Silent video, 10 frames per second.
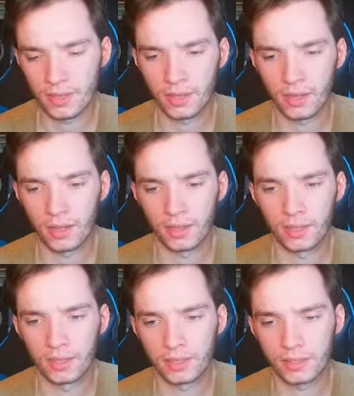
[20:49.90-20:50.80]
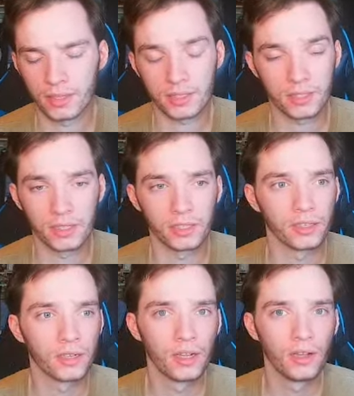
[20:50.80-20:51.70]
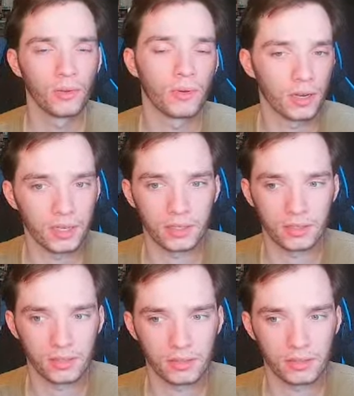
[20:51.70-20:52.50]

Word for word: uh, uh, Seer wanting,